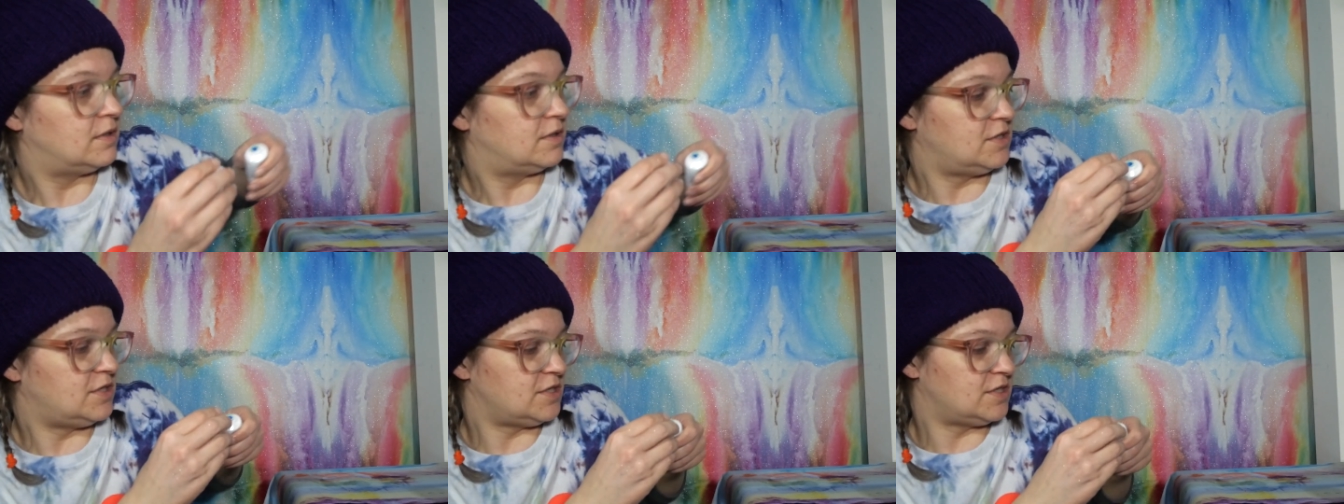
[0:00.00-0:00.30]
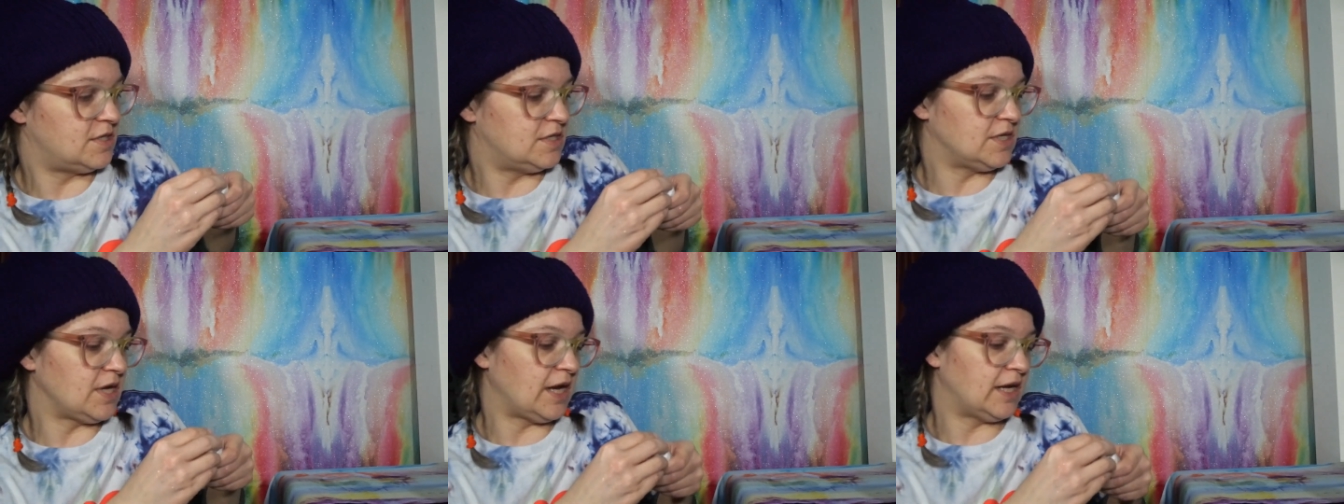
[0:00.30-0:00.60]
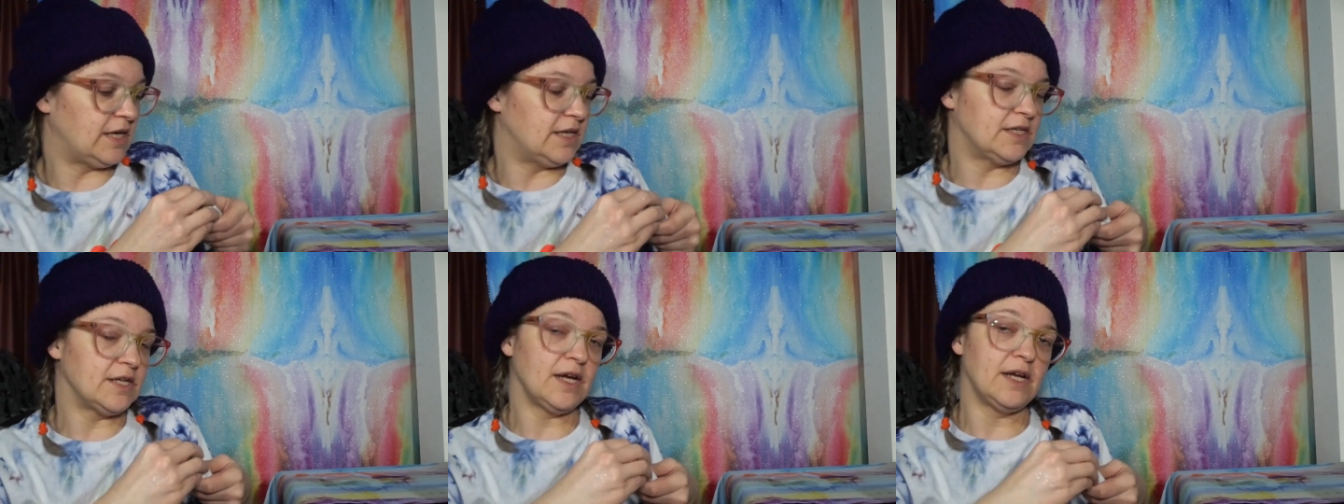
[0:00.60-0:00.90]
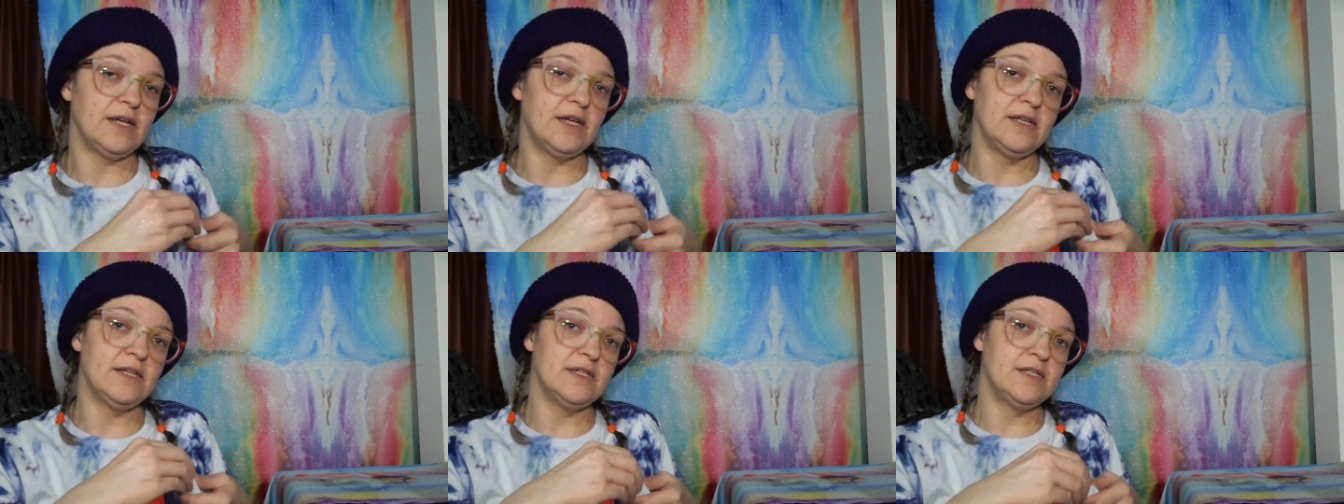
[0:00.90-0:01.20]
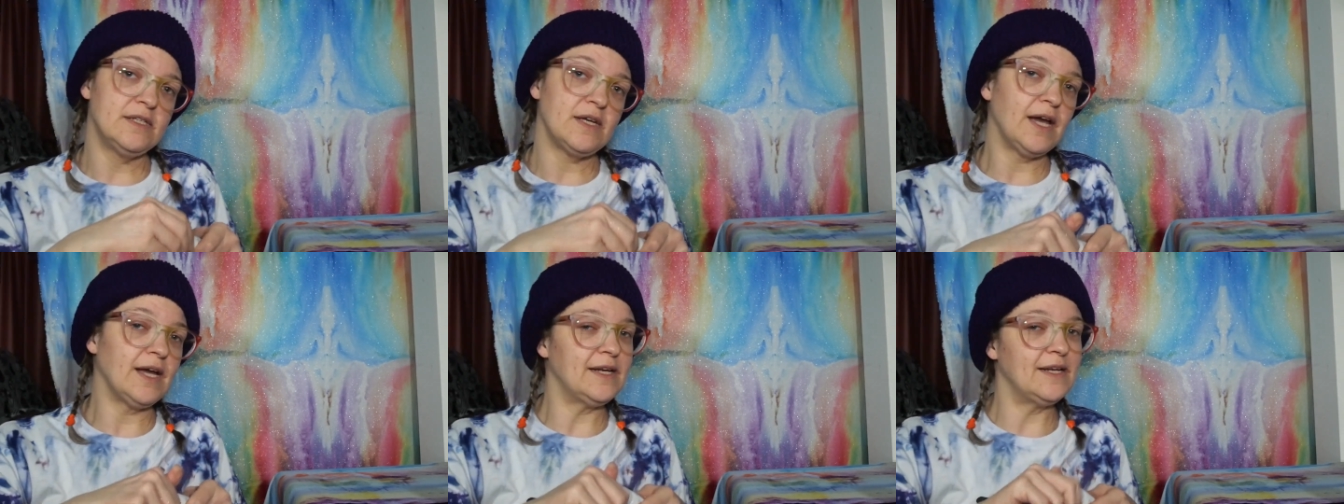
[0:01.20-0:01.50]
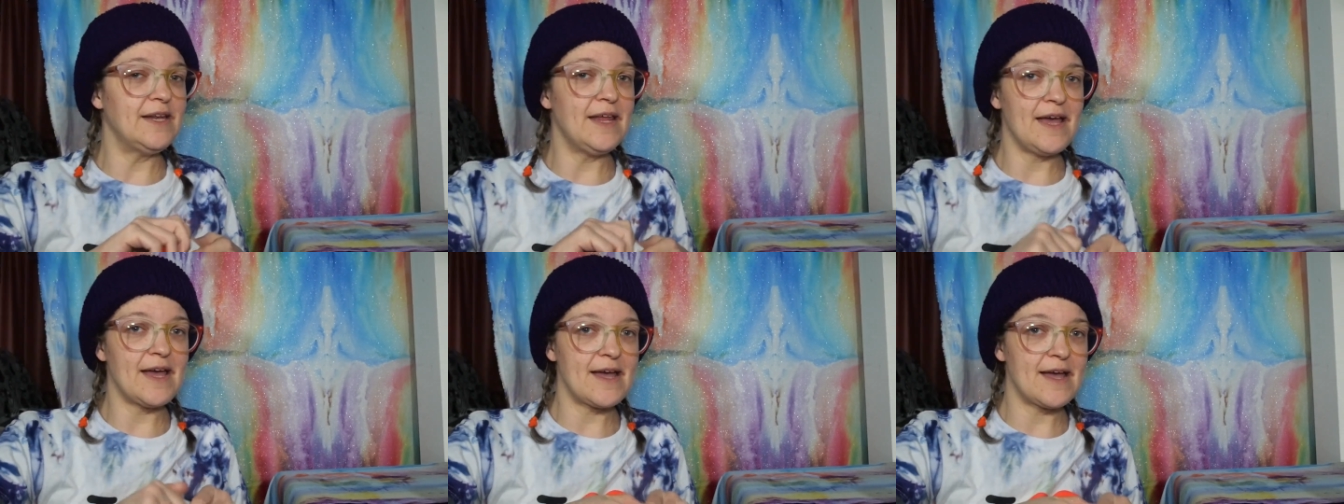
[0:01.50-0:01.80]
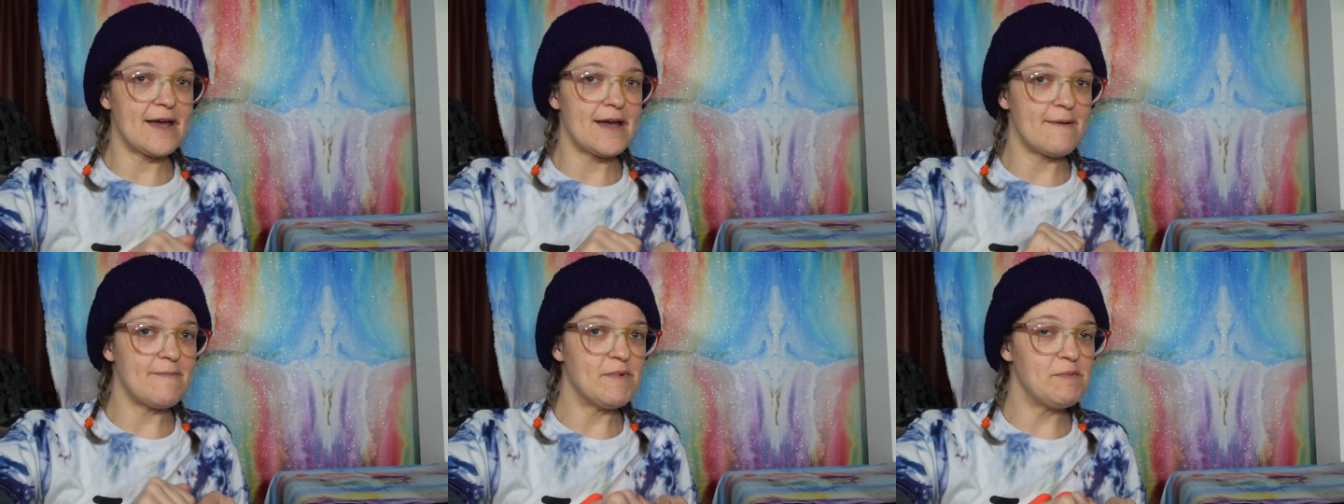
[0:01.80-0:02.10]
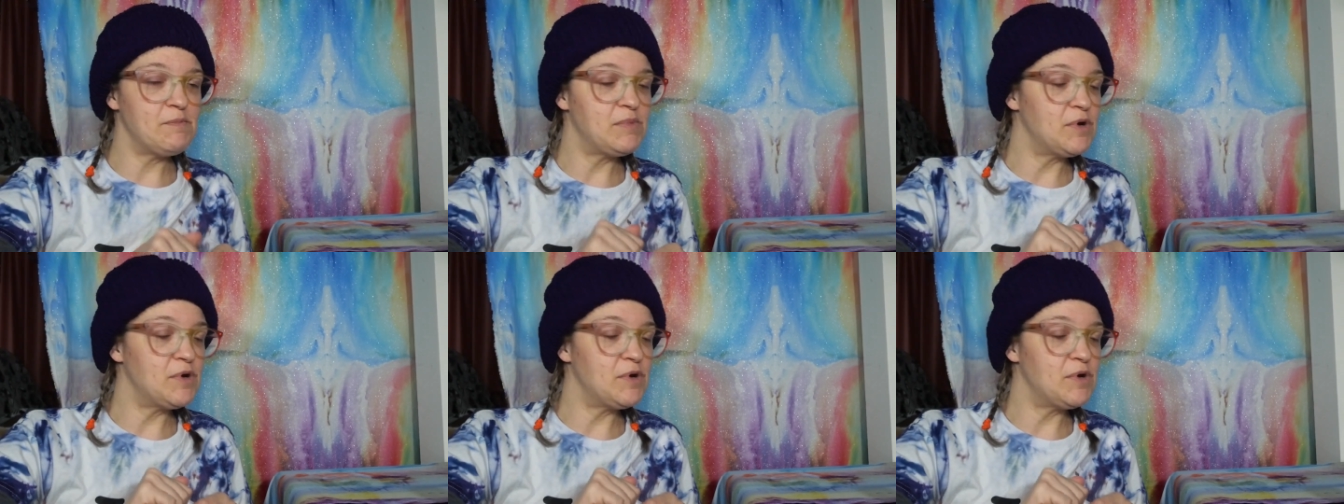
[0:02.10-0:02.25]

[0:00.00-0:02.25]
Just a tiny, tiny, tiny dab of